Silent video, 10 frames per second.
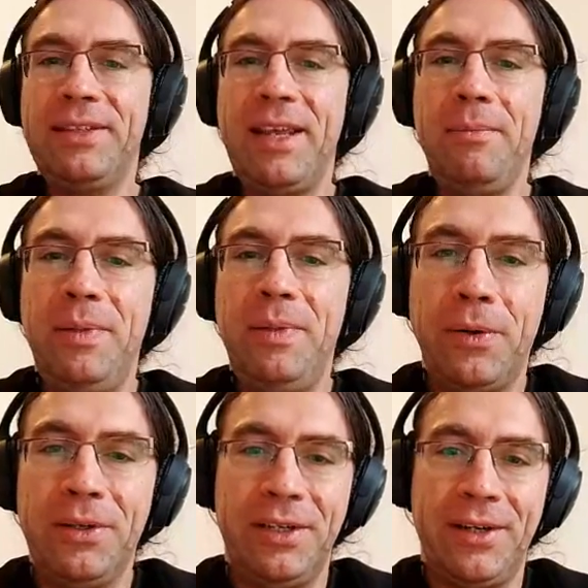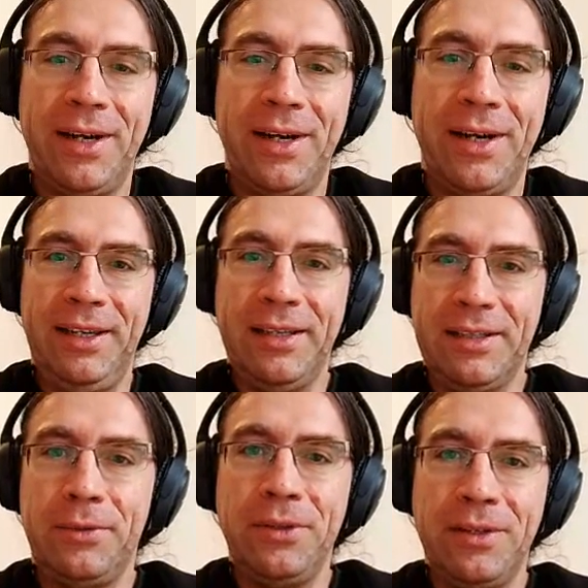the same people interacting,
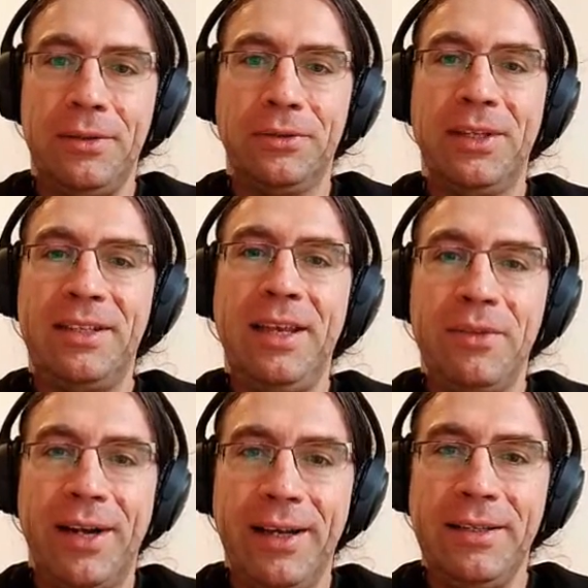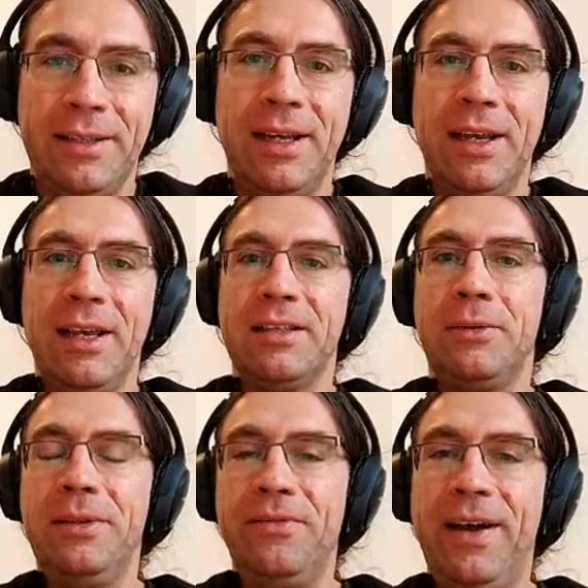and so on, the same rights. So
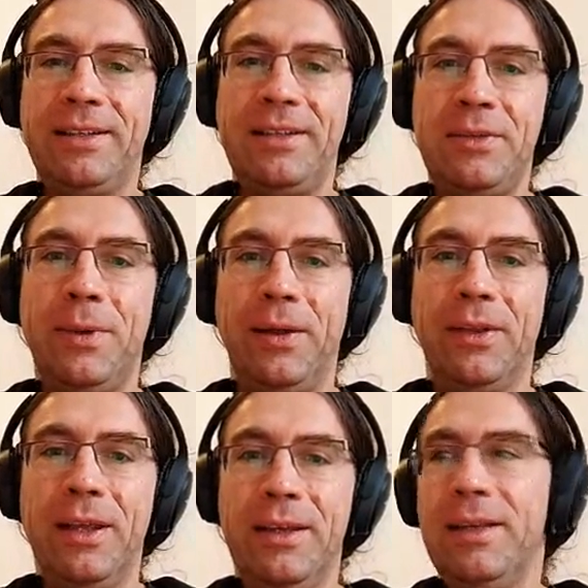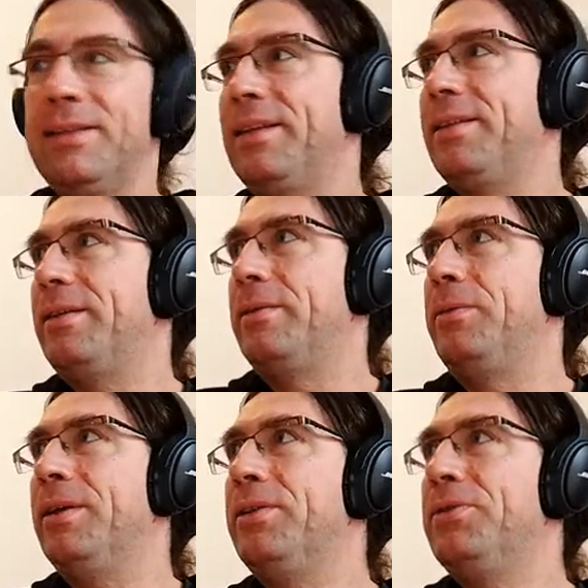in fact, this is one, yes, and we
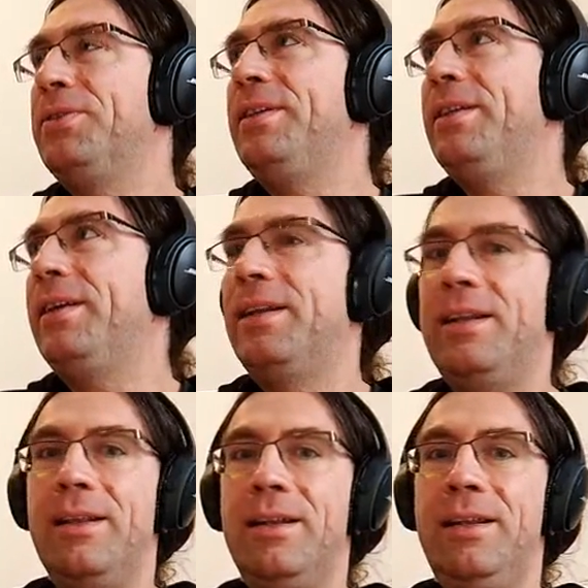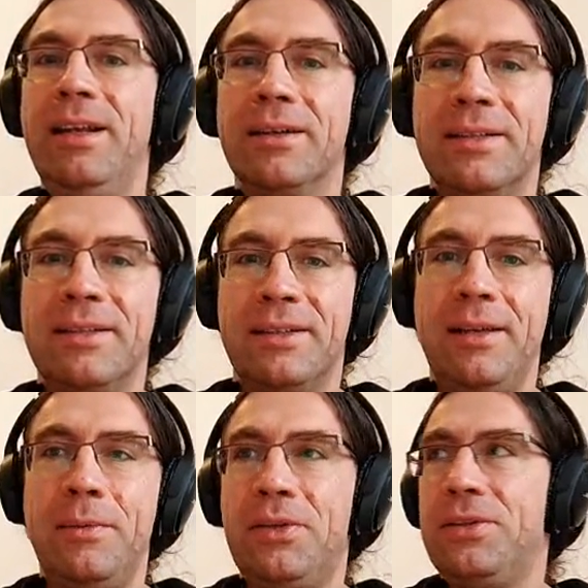are using like a legal system
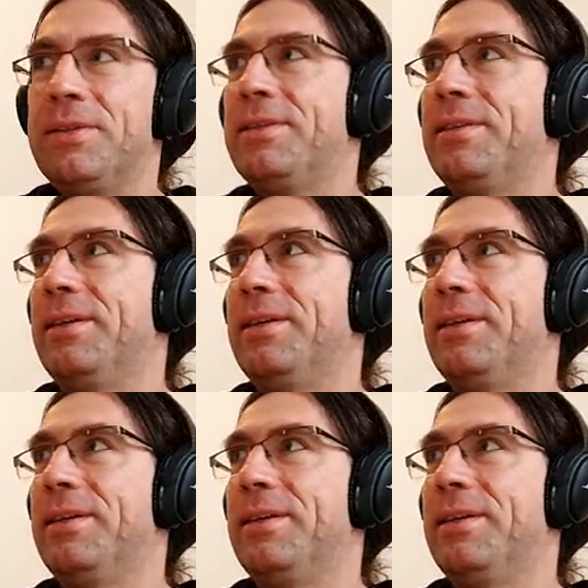which is